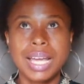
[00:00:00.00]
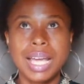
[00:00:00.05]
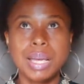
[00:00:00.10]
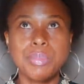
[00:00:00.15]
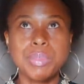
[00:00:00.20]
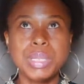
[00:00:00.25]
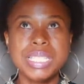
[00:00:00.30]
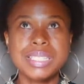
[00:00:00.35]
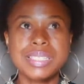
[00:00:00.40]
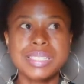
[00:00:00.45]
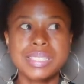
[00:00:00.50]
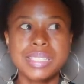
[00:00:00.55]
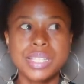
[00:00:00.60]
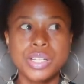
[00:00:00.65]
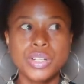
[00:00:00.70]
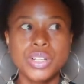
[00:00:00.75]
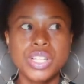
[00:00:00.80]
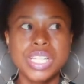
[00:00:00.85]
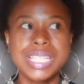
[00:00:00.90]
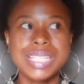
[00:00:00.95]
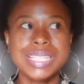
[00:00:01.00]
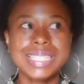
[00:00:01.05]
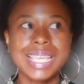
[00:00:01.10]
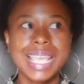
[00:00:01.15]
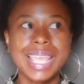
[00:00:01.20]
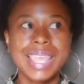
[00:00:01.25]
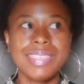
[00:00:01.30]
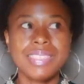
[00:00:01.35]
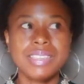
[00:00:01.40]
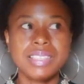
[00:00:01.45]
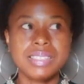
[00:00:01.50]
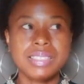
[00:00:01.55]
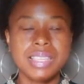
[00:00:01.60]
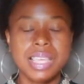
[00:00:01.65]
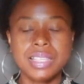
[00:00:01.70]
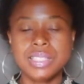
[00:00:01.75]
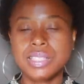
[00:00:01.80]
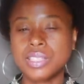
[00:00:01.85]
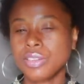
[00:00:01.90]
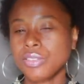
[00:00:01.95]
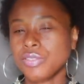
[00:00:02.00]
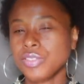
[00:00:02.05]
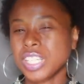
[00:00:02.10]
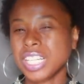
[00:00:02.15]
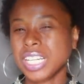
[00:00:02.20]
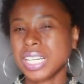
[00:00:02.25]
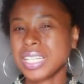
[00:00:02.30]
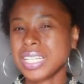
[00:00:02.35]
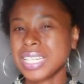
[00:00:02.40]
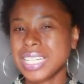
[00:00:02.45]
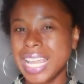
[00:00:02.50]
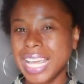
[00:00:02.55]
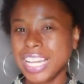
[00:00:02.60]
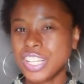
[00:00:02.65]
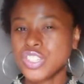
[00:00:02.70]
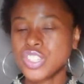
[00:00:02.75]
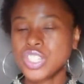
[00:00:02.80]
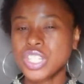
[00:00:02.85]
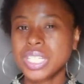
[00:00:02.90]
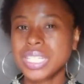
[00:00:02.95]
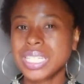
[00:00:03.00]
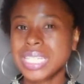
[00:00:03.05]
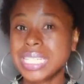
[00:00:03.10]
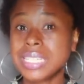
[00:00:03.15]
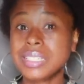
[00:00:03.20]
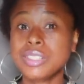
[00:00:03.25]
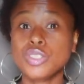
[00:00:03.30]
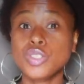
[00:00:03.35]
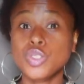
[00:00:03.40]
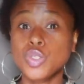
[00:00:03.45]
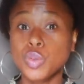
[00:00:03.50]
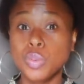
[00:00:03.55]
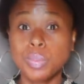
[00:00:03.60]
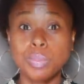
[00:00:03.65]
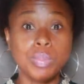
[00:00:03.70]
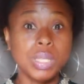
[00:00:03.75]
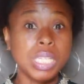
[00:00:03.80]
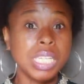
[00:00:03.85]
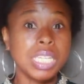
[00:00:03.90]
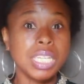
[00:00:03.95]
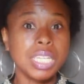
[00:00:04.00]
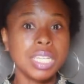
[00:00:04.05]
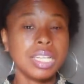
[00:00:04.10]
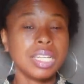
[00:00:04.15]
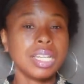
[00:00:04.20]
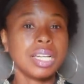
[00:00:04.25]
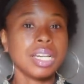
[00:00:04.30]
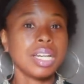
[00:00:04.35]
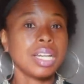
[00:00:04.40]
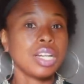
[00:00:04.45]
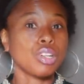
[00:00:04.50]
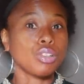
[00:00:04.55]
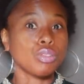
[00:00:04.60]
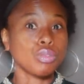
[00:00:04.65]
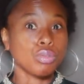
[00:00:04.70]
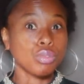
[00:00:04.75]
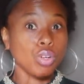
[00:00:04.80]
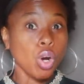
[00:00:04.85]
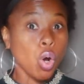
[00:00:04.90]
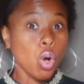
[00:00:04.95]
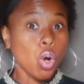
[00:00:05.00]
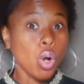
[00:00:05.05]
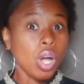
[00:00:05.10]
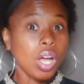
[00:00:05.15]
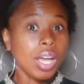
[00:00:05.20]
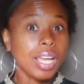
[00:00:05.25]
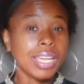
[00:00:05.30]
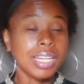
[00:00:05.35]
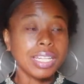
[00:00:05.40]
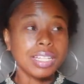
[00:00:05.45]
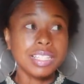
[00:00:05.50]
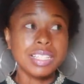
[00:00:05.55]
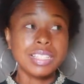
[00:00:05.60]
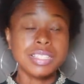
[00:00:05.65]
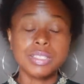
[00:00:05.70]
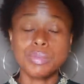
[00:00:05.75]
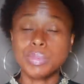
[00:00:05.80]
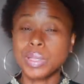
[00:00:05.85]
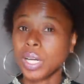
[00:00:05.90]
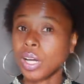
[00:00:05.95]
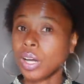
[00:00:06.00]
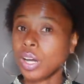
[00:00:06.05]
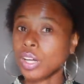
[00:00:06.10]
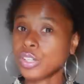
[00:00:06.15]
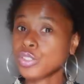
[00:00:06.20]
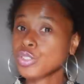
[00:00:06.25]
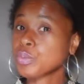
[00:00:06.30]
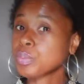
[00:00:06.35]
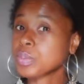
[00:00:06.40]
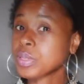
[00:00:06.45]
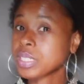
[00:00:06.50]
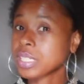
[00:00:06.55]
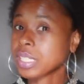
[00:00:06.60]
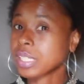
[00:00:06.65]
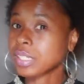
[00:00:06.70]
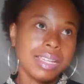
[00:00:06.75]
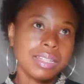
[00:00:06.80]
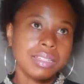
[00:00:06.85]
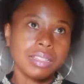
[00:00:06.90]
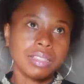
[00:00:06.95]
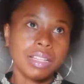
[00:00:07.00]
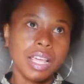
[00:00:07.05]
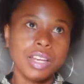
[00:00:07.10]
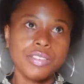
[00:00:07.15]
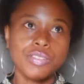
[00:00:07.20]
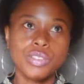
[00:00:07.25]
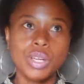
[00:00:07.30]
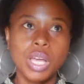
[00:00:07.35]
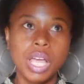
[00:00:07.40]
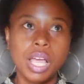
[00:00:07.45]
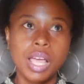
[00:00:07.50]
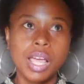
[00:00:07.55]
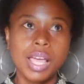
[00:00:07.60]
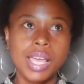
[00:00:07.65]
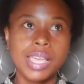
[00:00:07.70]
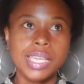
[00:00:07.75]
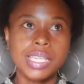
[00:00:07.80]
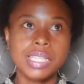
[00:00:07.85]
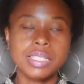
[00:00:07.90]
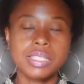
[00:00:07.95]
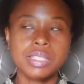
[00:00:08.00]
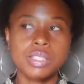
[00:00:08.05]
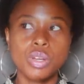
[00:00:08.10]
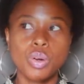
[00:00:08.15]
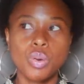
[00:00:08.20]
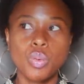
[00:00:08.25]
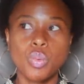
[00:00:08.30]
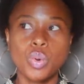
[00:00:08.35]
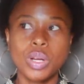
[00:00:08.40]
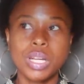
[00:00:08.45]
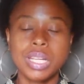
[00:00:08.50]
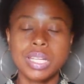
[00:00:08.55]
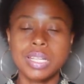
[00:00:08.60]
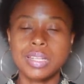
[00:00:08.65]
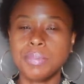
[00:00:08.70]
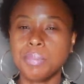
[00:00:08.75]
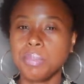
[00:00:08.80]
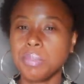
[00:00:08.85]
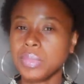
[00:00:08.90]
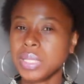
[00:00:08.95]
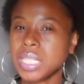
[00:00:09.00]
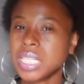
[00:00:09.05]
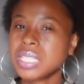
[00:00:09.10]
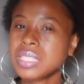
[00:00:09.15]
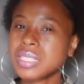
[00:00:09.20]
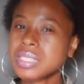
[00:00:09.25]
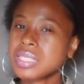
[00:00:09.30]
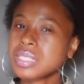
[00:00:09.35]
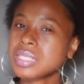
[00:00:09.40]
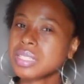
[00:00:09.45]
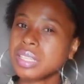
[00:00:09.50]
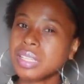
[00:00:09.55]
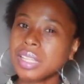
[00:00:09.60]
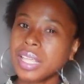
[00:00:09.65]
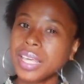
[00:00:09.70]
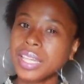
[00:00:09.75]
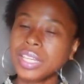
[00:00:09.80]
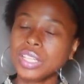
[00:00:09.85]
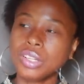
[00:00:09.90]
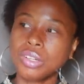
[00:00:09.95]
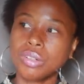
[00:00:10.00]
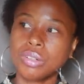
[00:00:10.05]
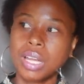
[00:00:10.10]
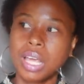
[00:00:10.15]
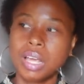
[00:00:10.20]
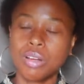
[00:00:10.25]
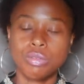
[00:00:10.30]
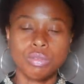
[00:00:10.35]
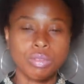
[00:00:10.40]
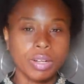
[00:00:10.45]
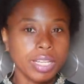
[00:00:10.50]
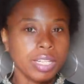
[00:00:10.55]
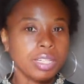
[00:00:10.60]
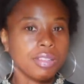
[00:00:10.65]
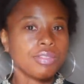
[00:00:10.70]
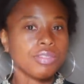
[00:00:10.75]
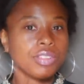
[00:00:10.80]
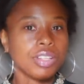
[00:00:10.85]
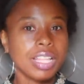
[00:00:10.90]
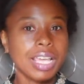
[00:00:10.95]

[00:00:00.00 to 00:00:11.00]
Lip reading: mean serious in the sense of the connection needs to be raw and it needs to be 100%. And a lot of you guys don't want to admit that you're not ready for